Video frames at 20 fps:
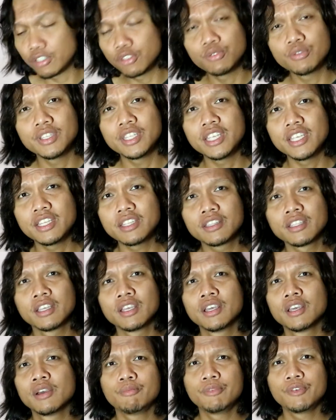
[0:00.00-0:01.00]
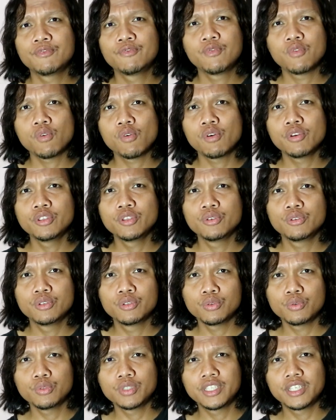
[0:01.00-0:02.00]
that you need before you
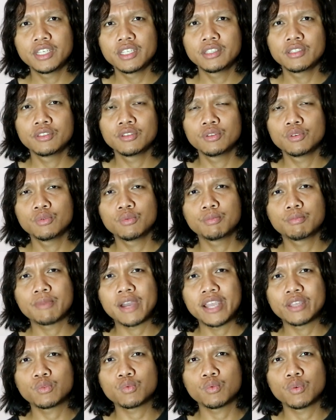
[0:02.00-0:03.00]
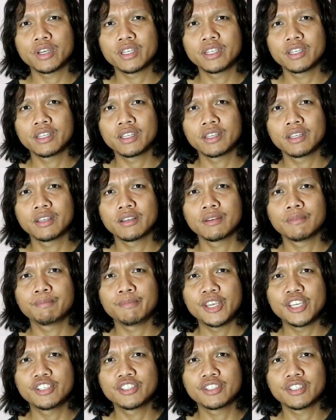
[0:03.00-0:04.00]
use it. You might wanna
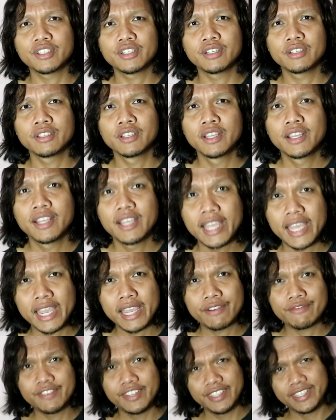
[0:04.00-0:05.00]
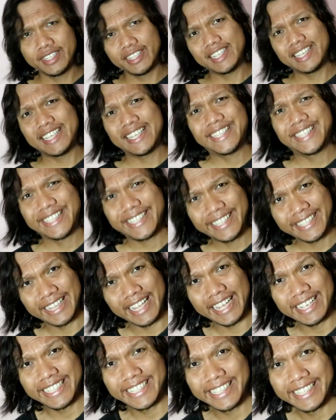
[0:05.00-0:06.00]
make sure everything is
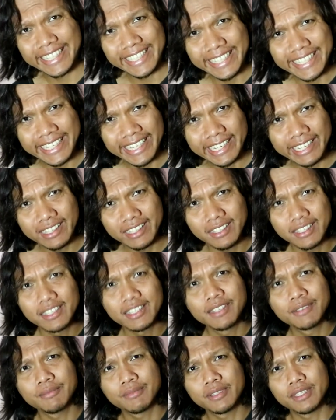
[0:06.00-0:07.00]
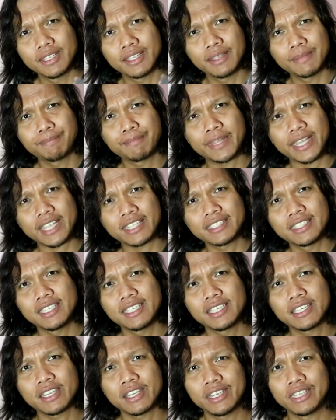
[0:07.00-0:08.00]
like clean, the
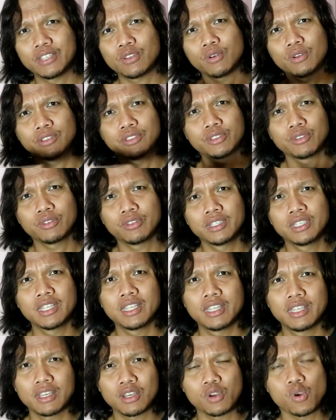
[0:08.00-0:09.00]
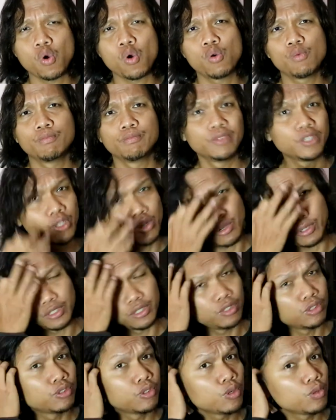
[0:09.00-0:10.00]
plastic and also the comb,
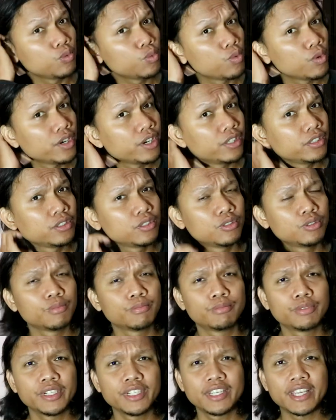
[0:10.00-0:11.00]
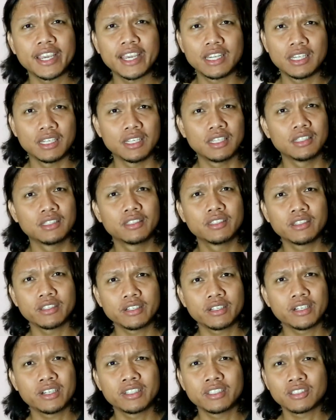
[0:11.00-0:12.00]
because you don't want to bring any
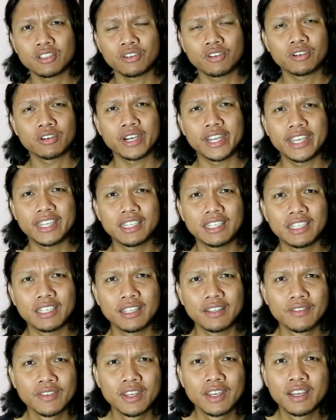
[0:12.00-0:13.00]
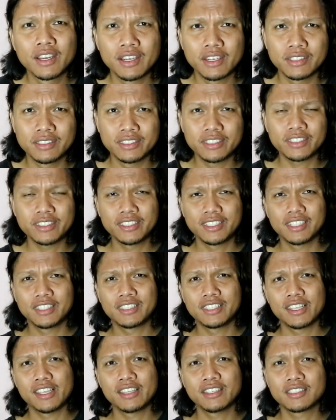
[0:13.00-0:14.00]
dirt or any dirty
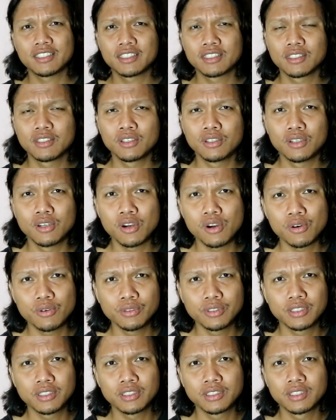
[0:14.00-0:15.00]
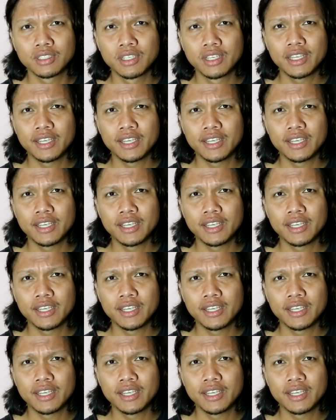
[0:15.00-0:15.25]
things goes